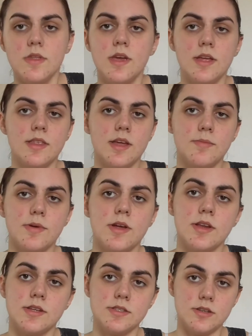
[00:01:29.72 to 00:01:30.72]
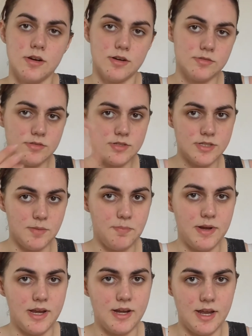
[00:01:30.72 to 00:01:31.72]
And then I'm gonna start
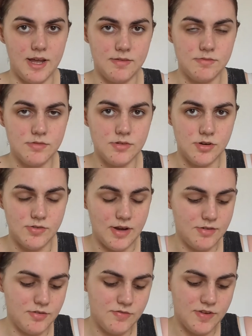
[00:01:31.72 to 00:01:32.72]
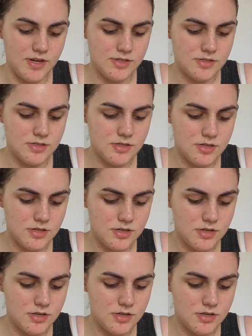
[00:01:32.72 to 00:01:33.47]
stippling that around the face.